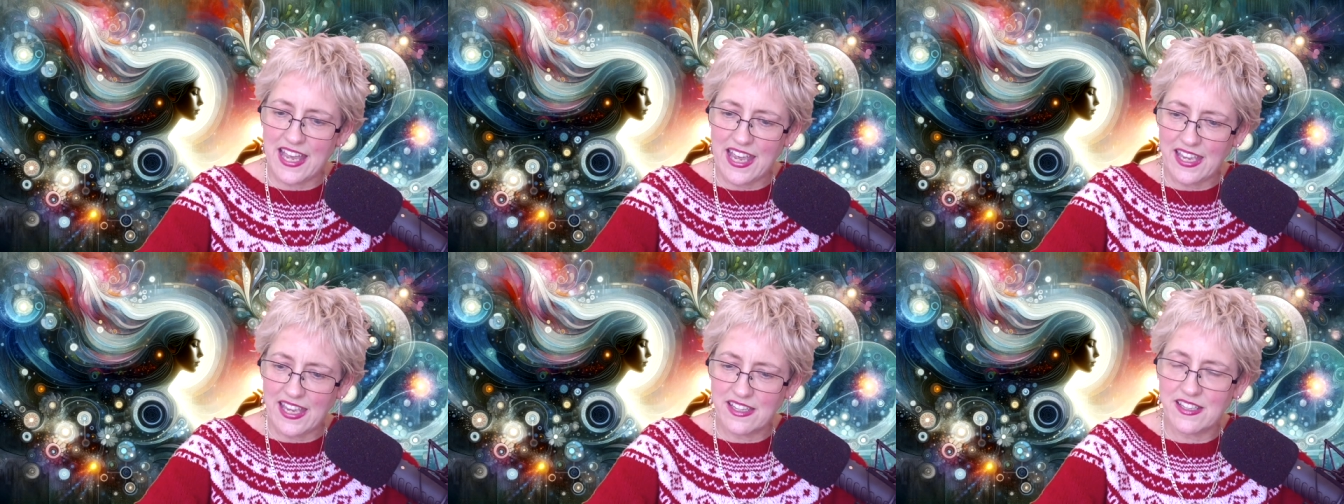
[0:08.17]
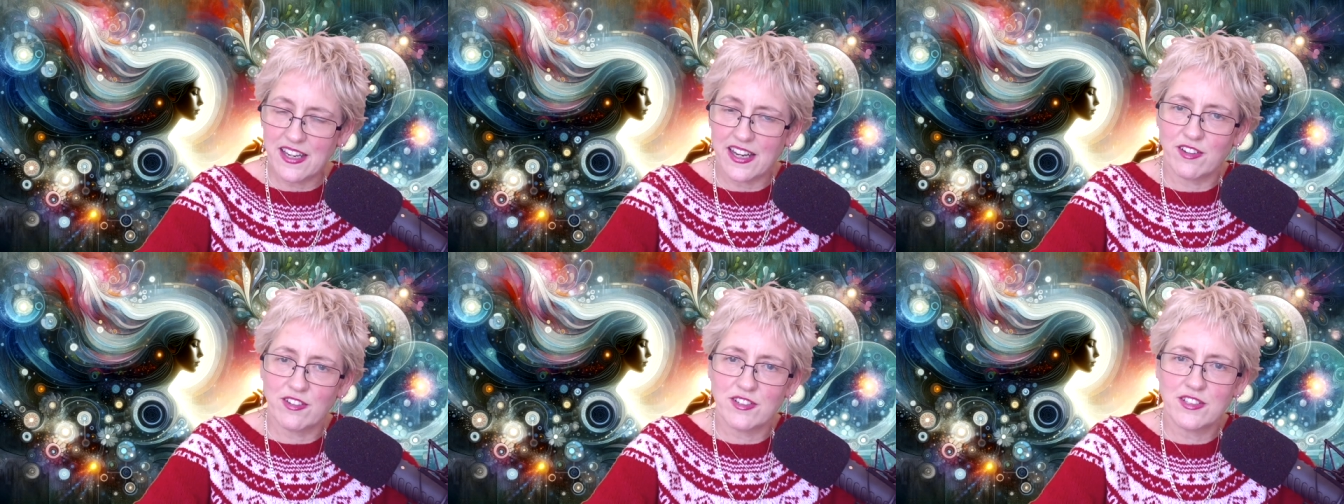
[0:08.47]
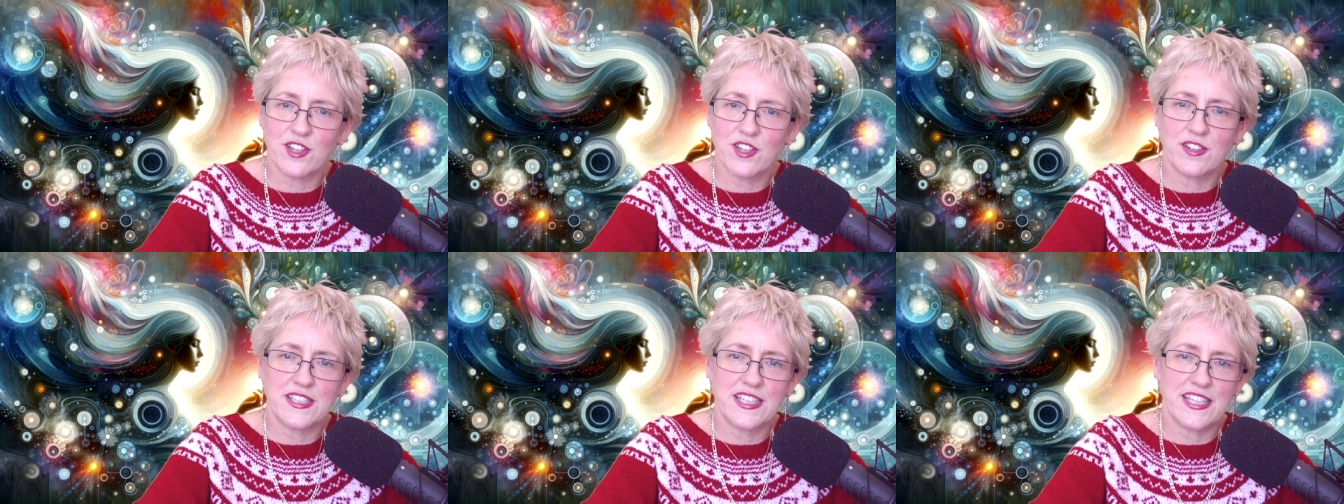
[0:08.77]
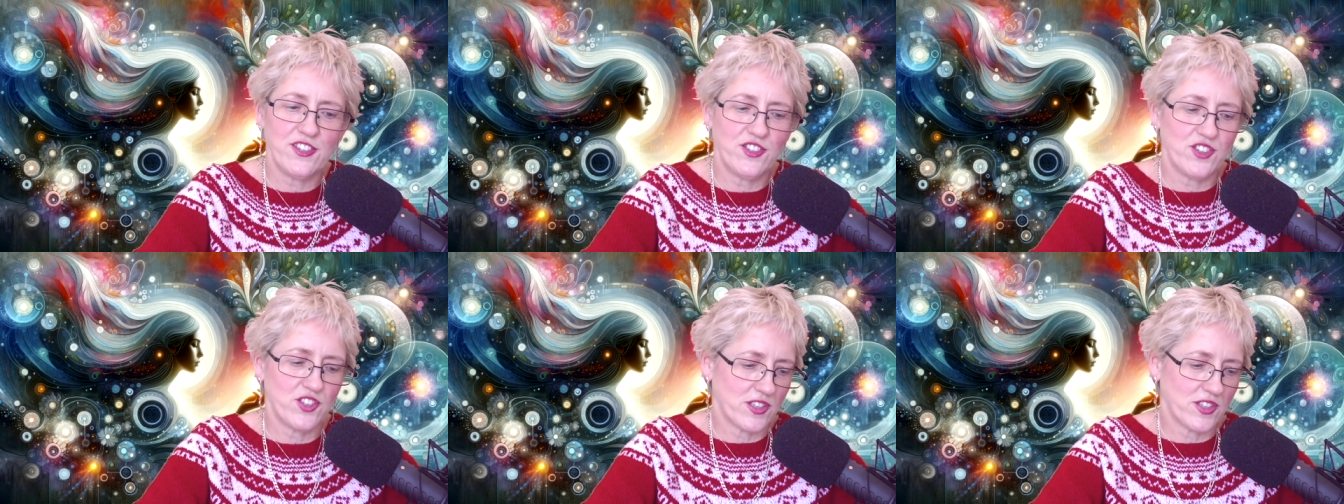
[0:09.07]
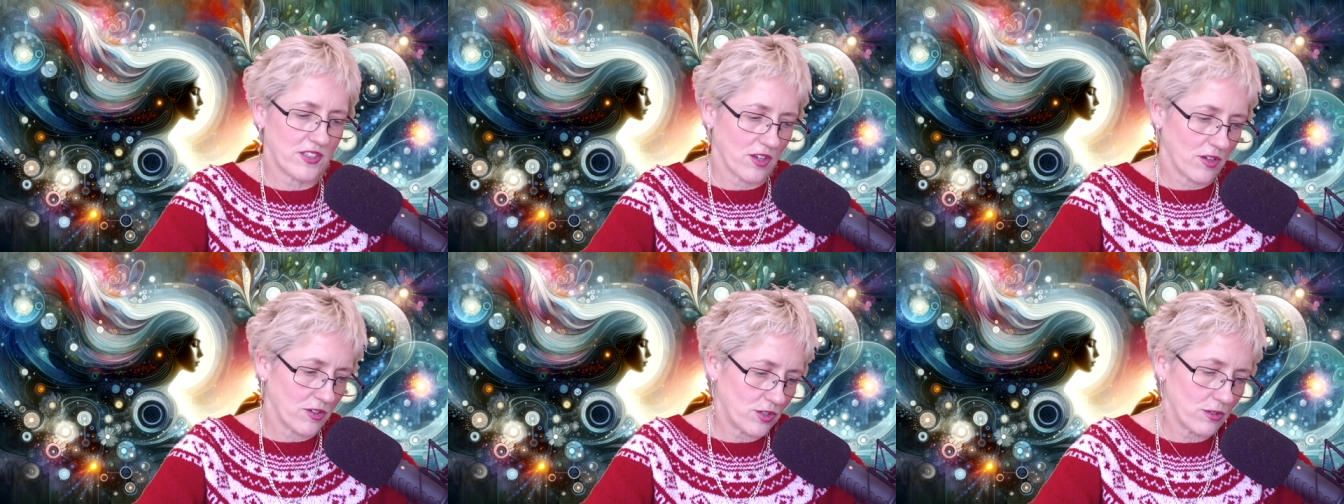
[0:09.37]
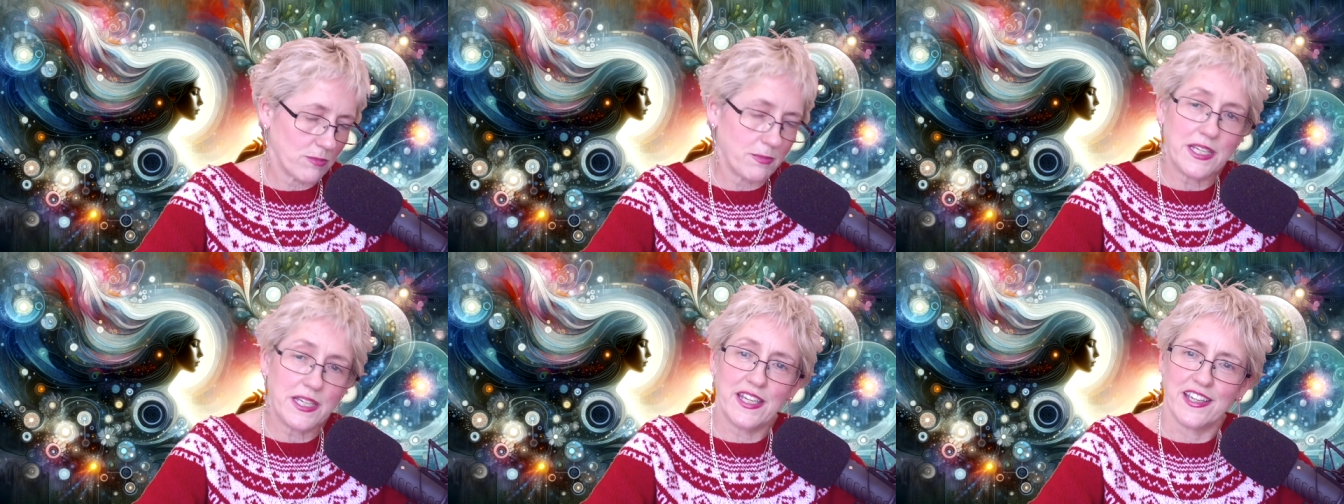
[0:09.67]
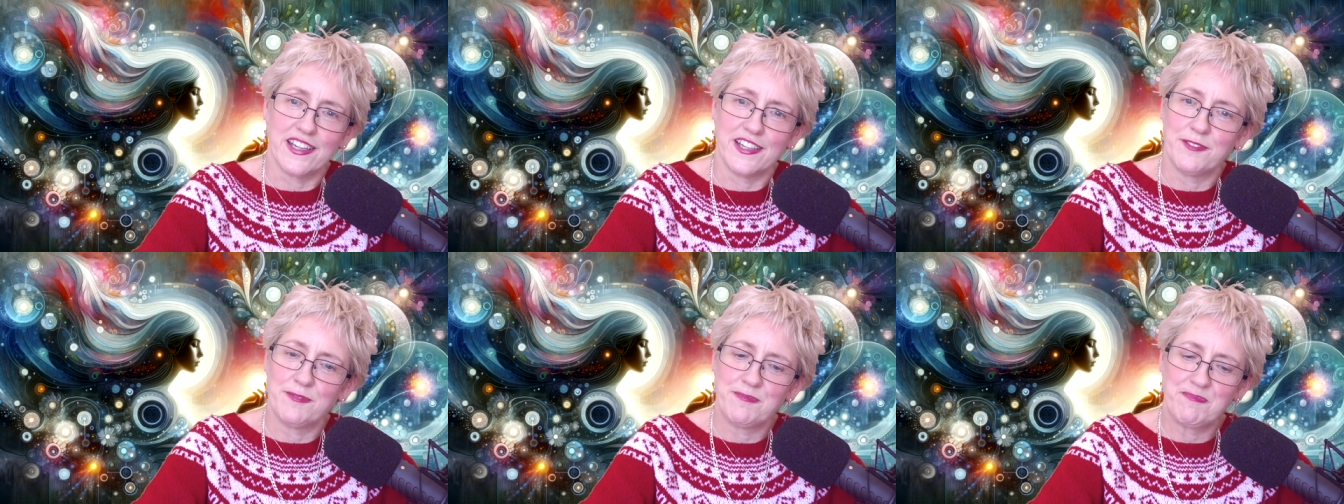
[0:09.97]
and I also teach social
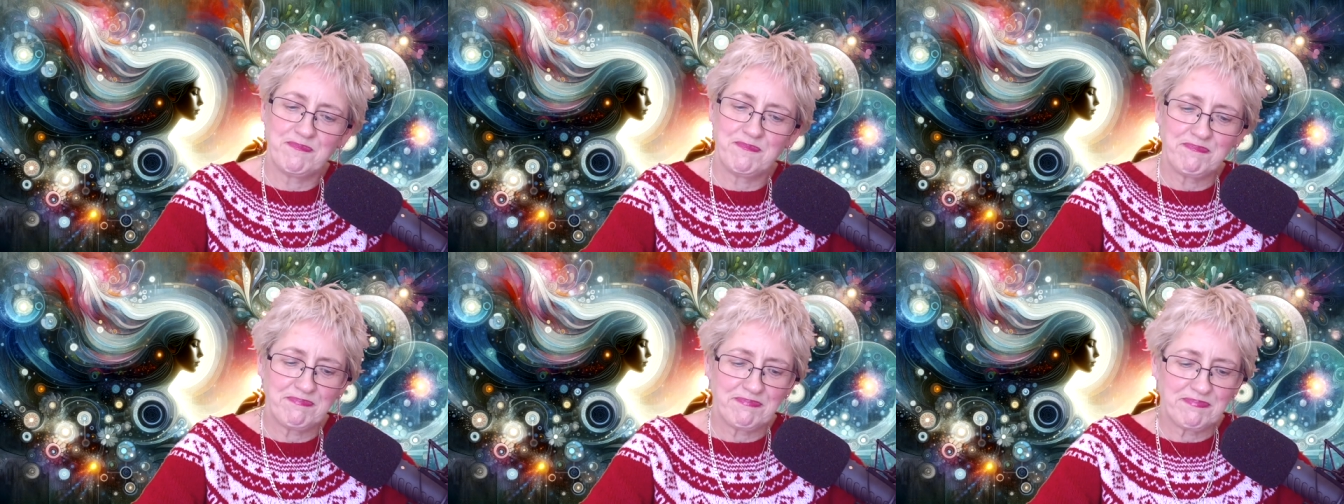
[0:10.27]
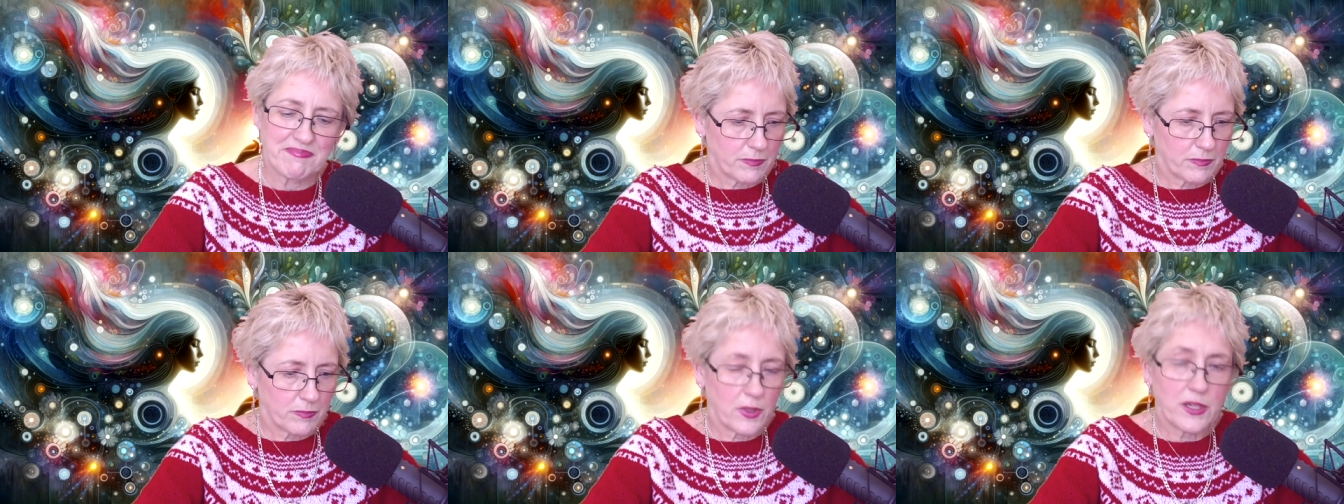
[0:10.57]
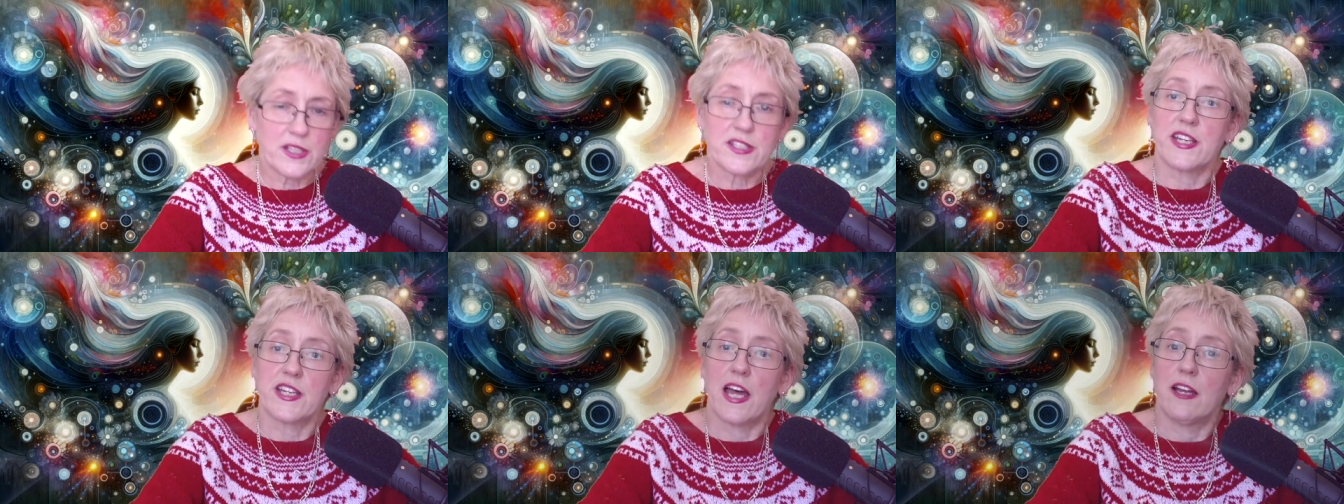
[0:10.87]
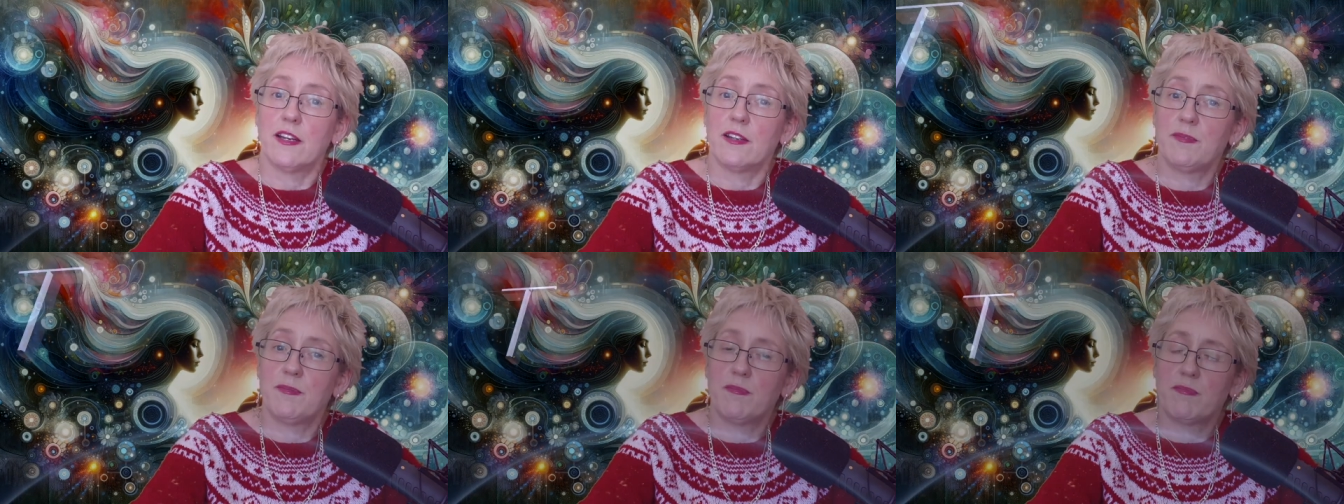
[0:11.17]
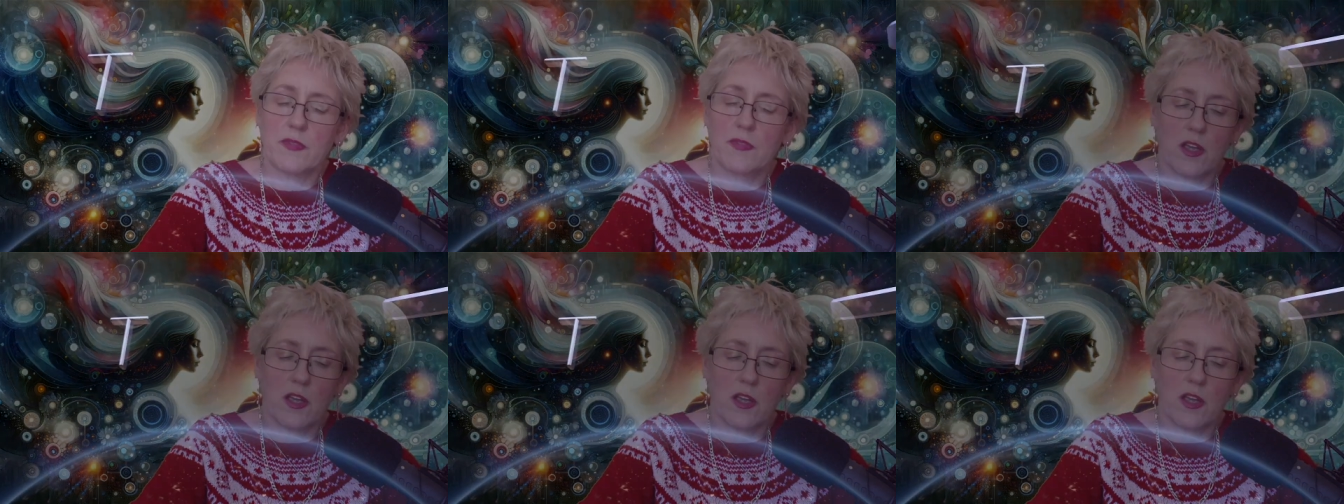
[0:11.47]
media. Where to start?